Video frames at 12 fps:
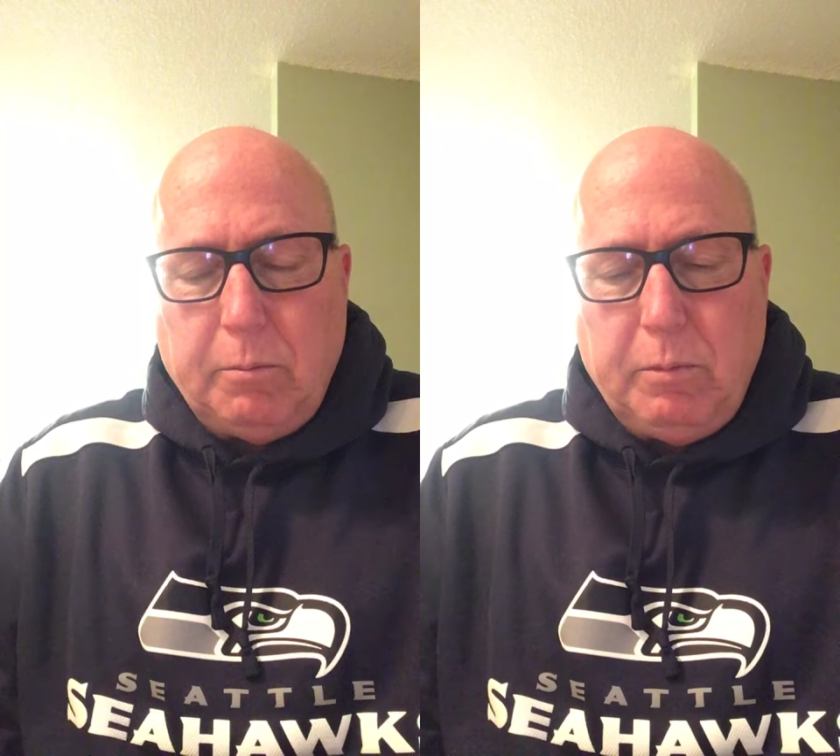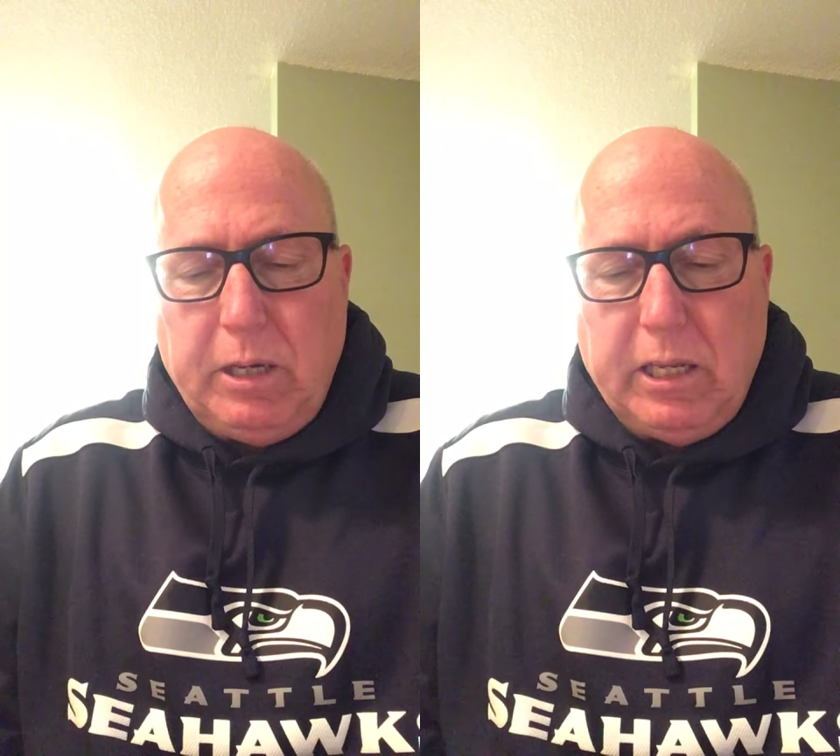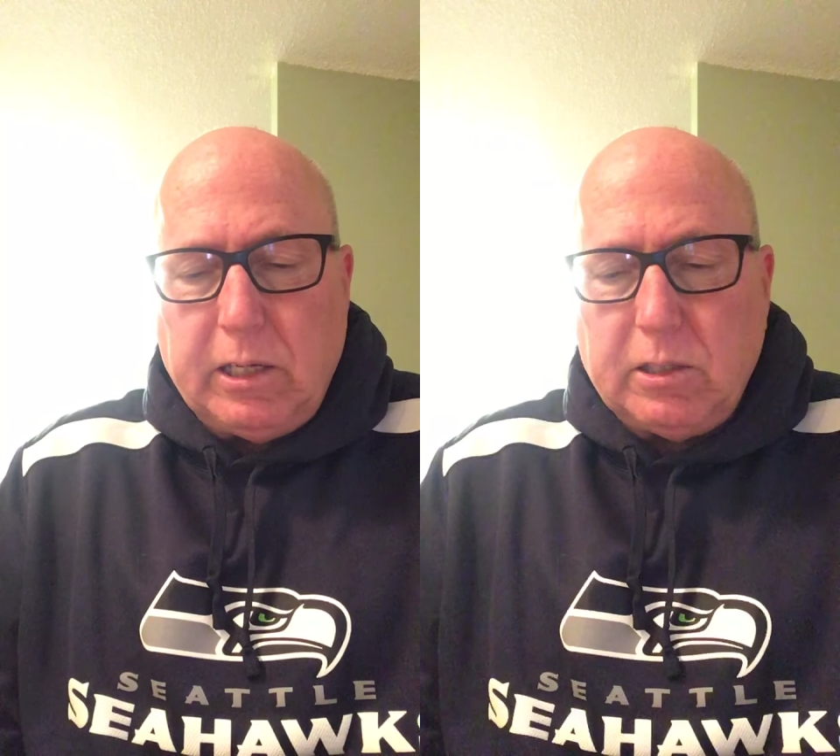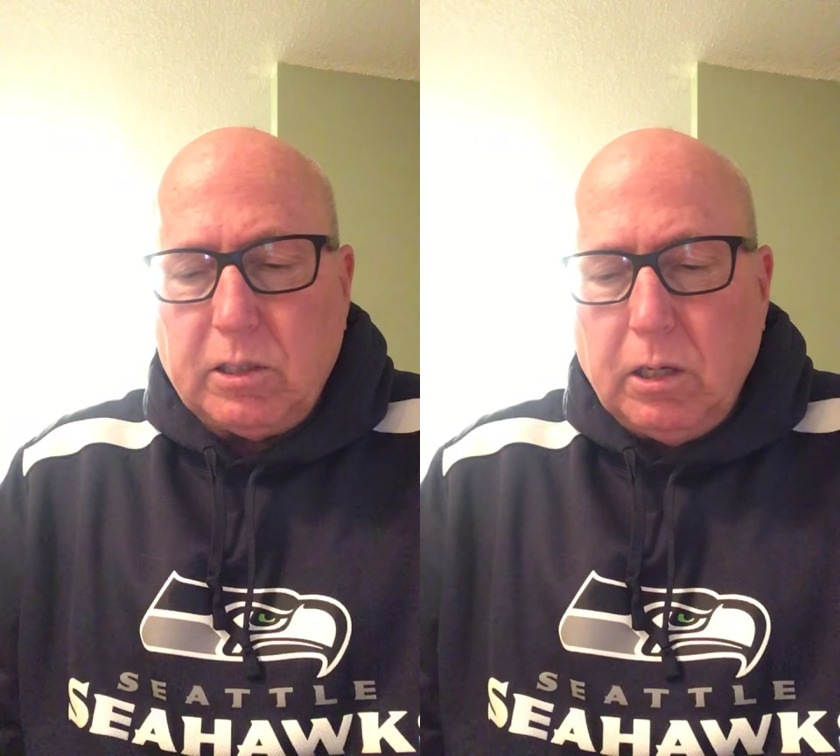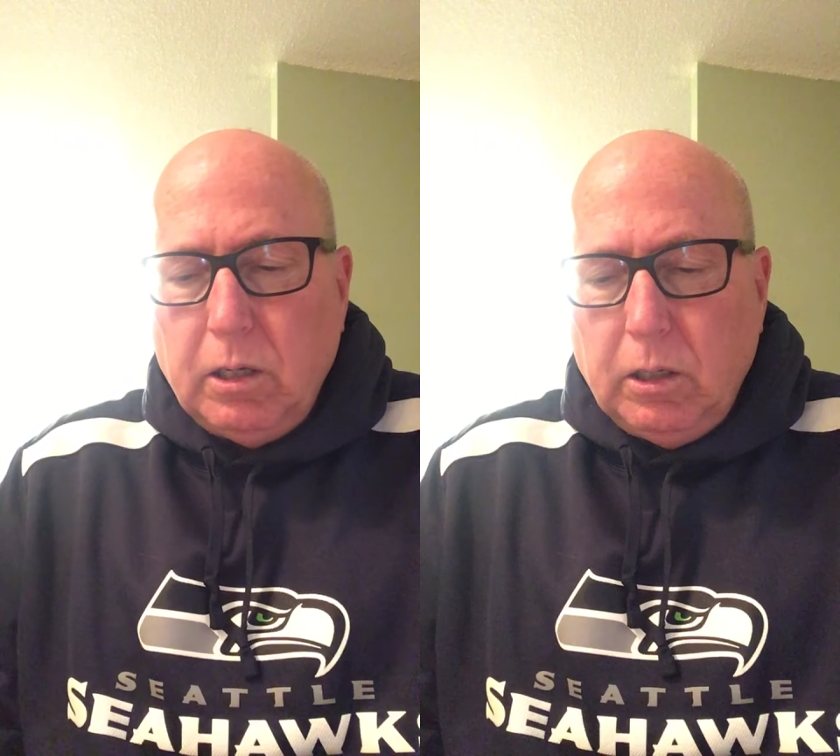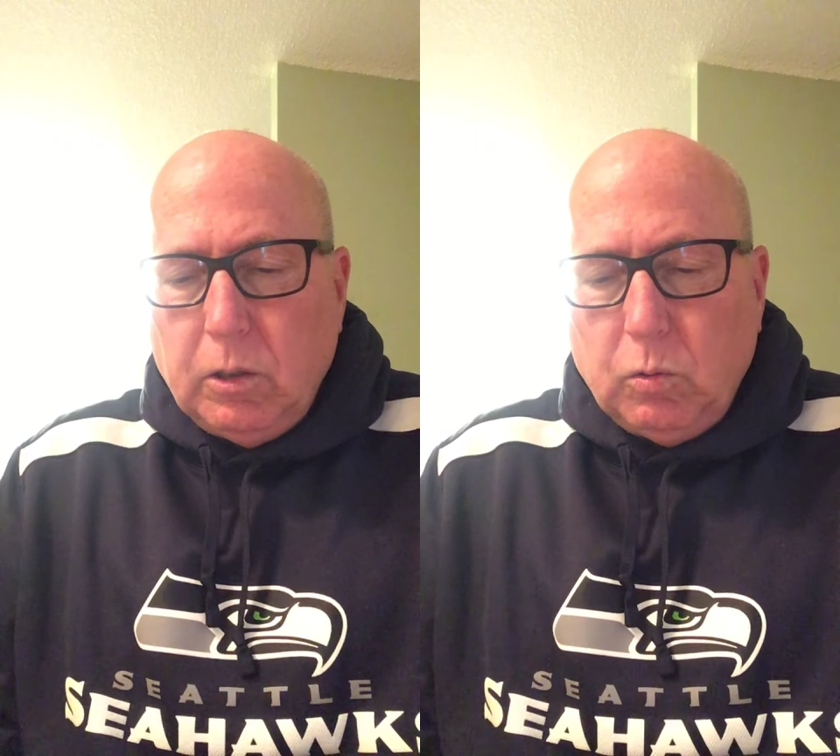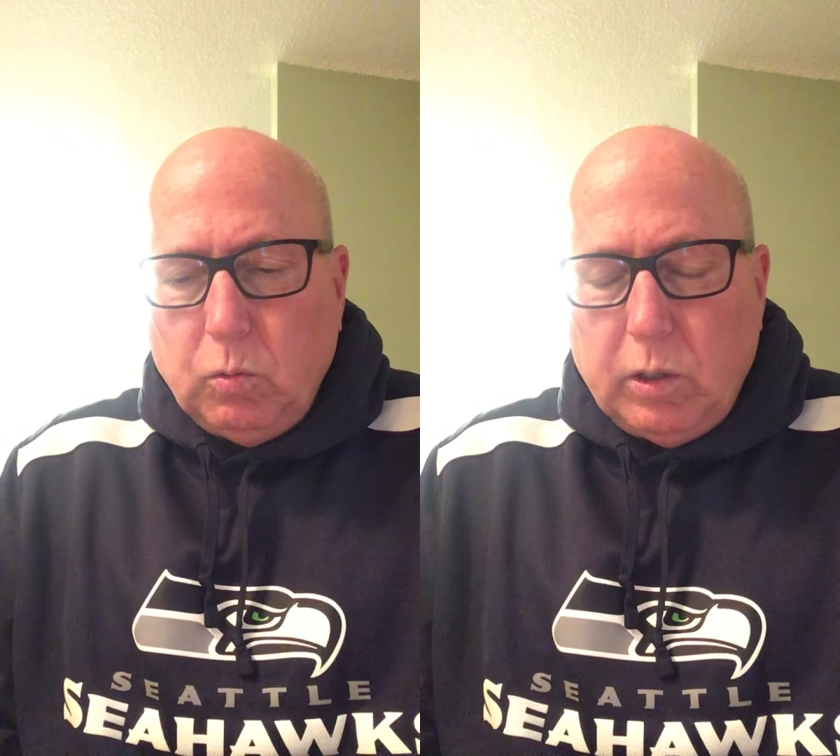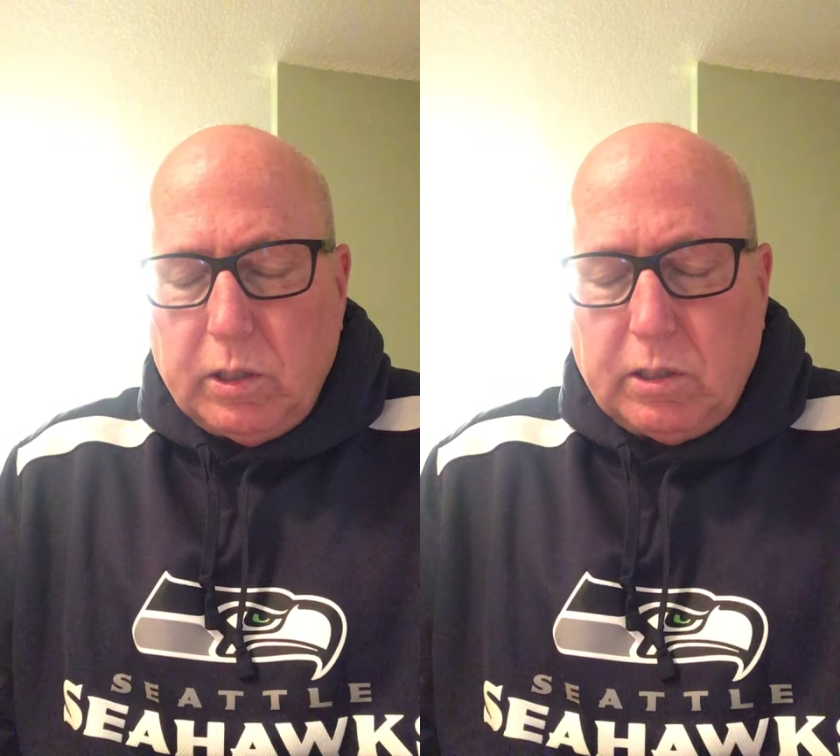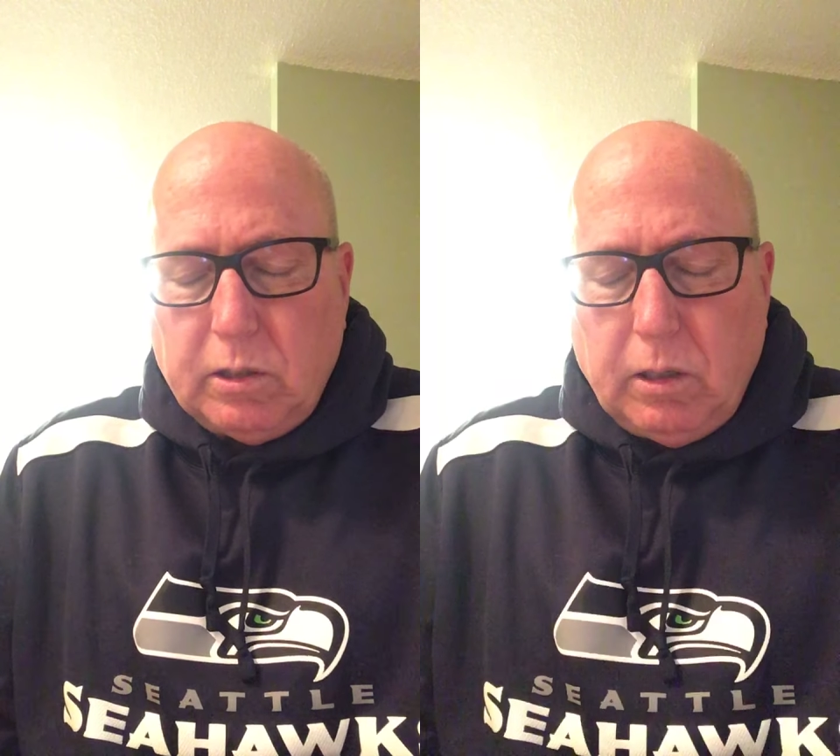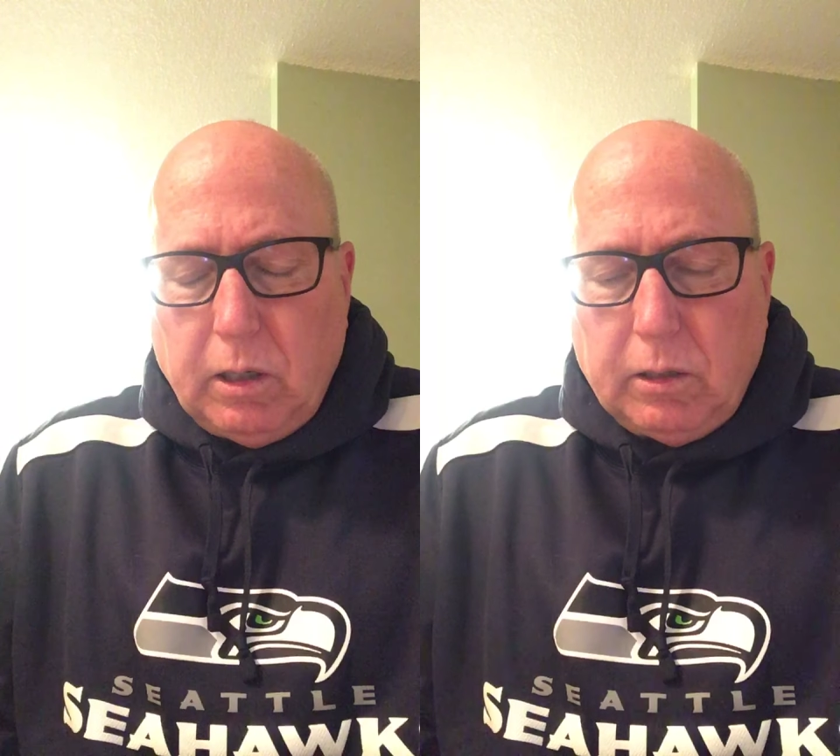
the meetings was